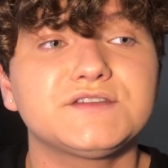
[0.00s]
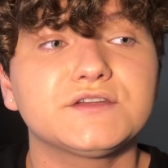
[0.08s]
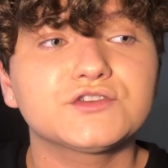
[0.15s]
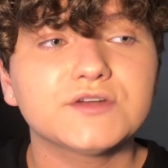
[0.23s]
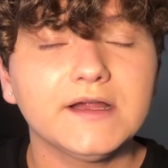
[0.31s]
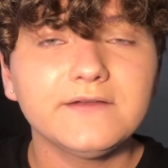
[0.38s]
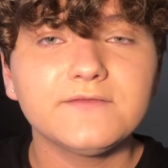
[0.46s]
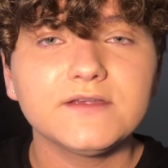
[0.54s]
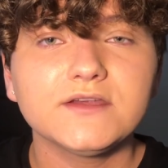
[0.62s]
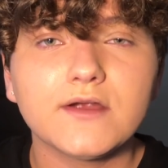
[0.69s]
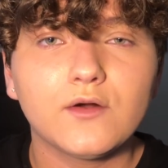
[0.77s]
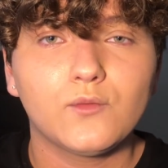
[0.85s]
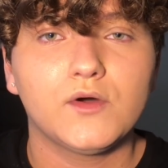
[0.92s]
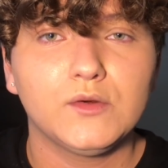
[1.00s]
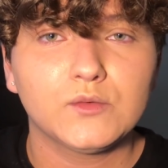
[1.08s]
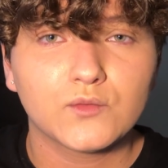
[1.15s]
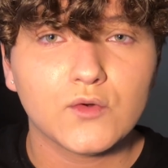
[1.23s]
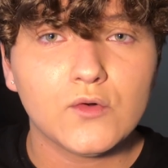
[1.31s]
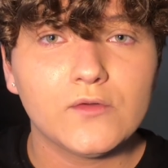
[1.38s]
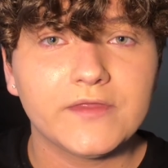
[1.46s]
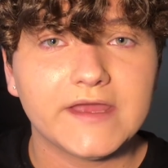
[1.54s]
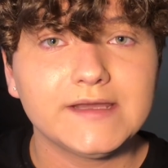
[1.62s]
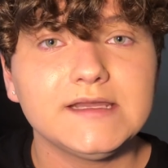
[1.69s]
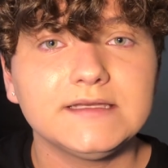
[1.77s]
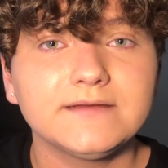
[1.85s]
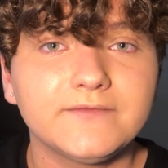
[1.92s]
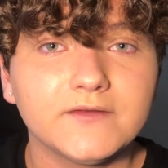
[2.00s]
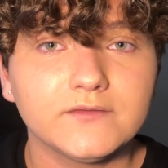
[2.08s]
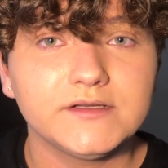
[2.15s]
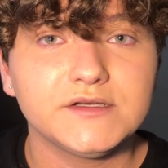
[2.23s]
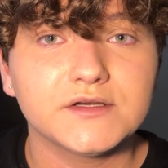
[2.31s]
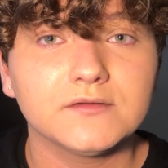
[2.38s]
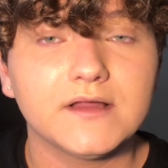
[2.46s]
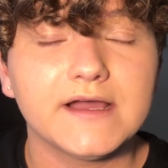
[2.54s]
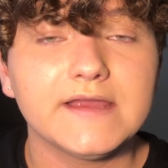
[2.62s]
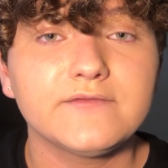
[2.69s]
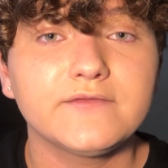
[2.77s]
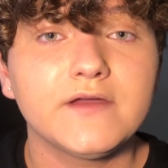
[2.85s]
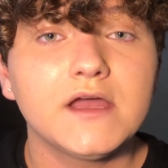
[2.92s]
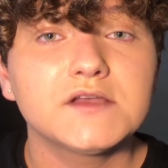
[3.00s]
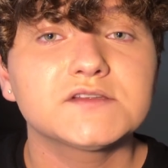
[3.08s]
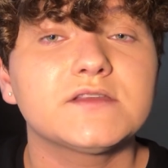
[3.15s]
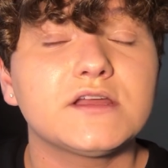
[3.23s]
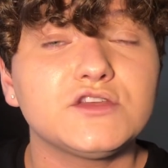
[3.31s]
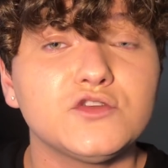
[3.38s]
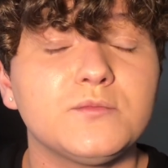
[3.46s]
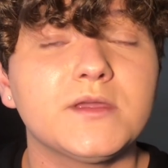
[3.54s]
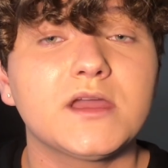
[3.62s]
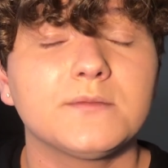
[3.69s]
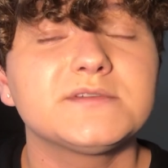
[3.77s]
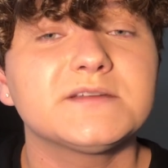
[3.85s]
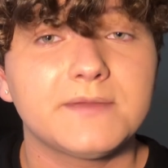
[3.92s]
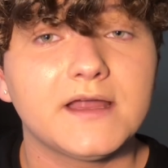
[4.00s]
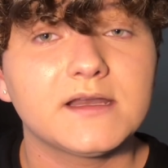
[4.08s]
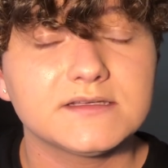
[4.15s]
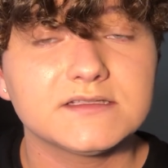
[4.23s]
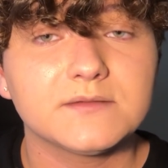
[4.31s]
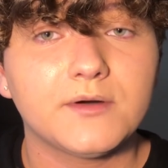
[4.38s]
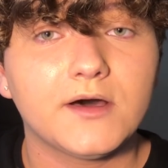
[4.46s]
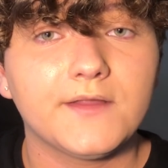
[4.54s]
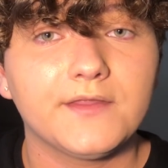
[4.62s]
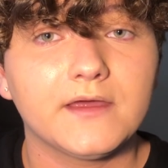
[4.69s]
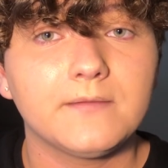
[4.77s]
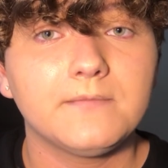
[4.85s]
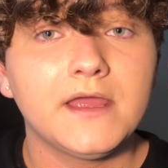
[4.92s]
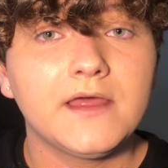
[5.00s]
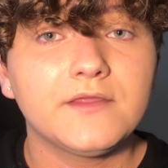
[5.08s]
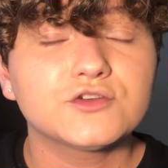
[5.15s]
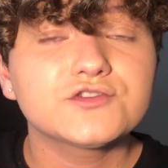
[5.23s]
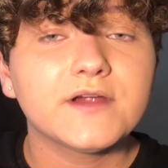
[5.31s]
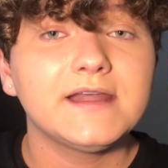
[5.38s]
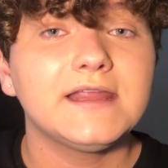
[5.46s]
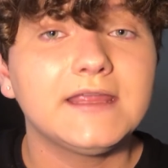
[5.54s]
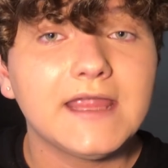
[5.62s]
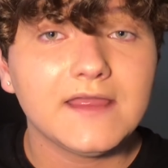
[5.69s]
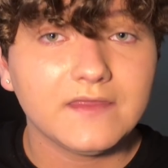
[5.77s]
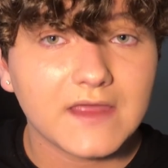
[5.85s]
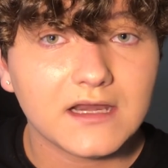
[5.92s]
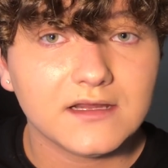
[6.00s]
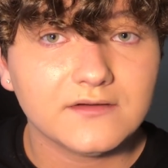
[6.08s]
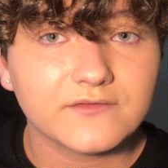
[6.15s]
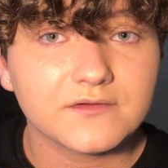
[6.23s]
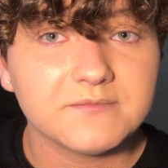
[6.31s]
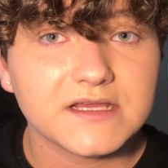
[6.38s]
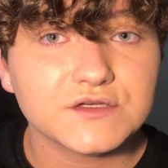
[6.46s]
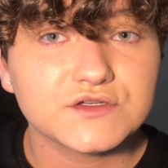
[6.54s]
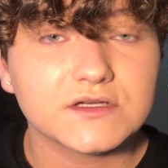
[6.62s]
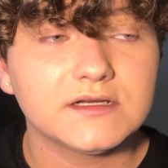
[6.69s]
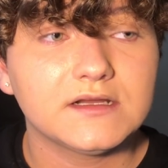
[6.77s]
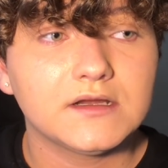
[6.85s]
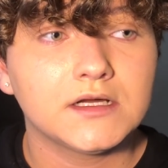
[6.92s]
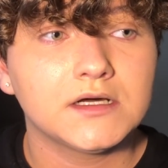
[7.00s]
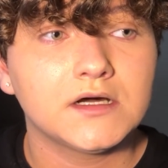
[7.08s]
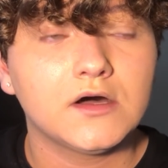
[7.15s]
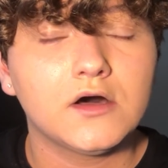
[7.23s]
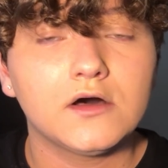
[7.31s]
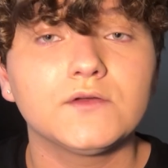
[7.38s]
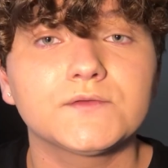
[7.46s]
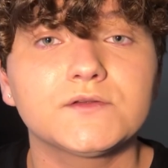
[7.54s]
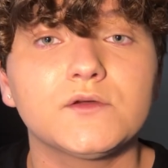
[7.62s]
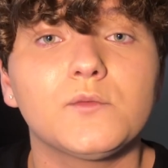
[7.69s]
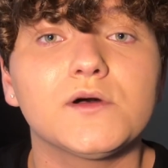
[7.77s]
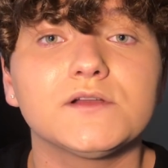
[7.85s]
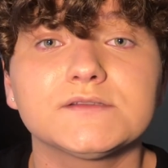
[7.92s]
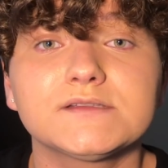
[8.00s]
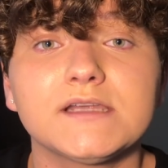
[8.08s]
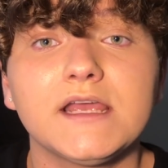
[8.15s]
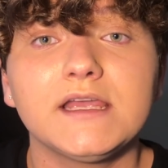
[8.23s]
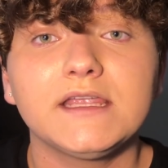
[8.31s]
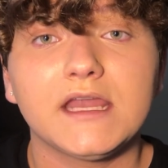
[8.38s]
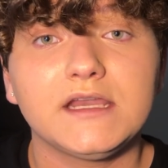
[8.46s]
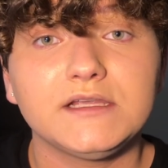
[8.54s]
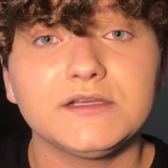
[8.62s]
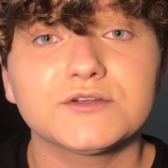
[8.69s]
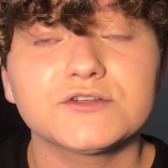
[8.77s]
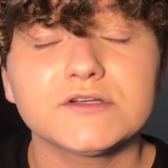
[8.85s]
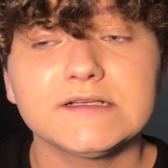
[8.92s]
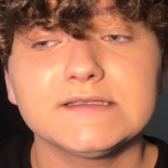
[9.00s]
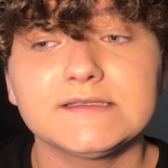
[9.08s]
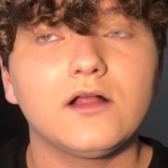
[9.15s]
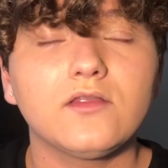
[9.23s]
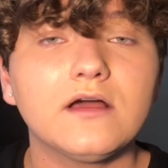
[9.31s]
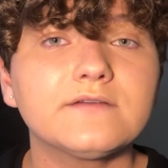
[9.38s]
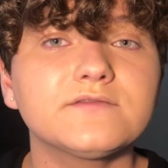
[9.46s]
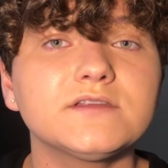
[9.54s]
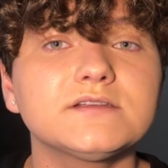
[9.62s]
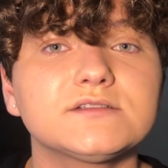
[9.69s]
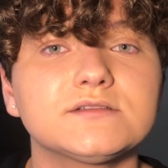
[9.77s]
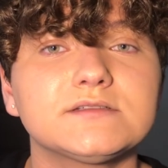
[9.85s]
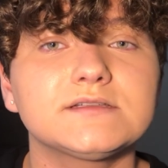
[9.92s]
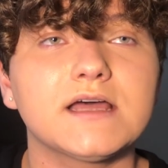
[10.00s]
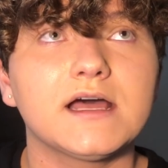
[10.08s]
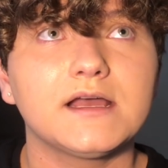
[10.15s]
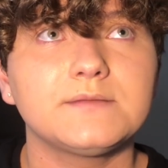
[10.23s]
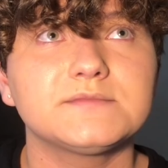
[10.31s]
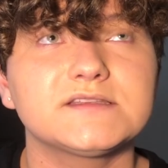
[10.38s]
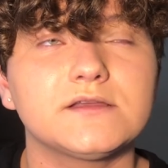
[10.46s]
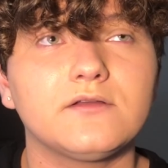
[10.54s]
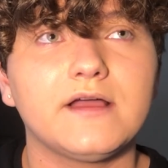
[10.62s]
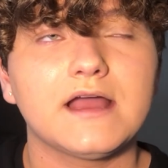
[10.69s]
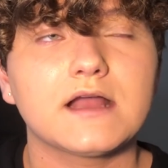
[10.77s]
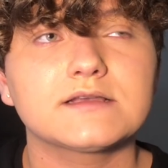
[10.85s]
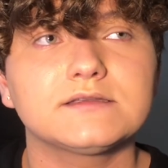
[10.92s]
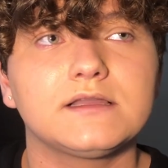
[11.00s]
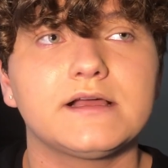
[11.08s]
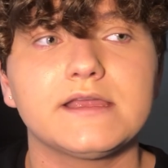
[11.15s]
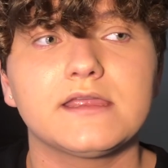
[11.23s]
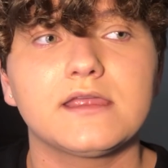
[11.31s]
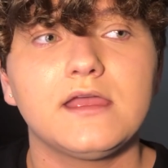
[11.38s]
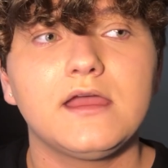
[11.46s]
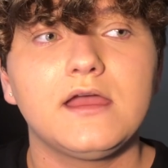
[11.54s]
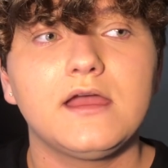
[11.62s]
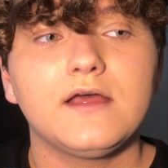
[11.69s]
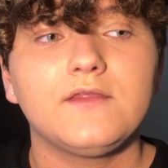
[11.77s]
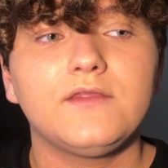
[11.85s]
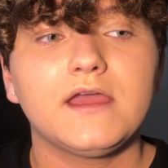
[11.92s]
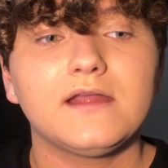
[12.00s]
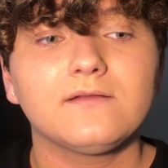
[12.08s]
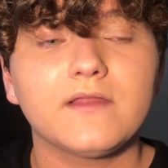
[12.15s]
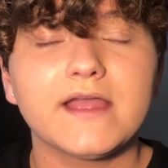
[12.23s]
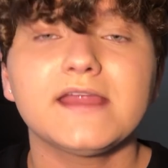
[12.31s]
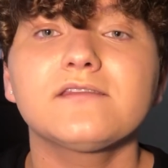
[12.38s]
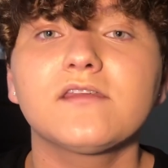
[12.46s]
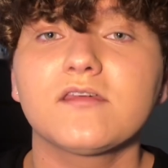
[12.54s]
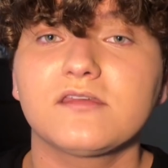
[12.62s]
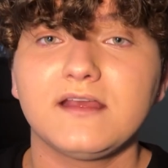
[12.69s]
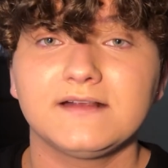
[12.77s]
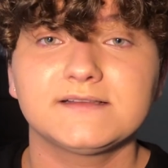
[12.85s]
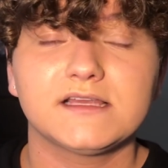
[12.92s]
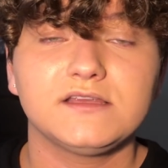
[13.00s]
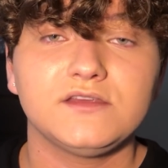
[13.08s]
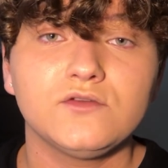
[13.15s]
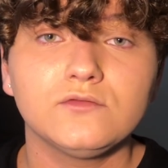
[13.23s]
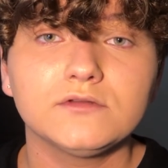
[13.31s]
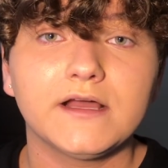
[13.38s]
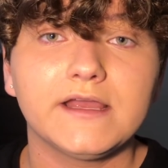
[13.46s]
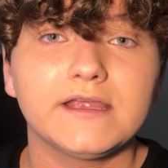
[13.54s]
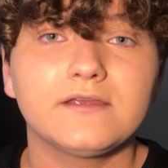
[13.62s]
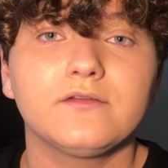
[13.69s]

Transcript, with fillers: They're trying to figure out what role they need to fill in your life so that you become dependent upon them. They're trying to gain that information, uh, also, whilst gaining your trust. A lot of the times, they'll act like they like the things that you like.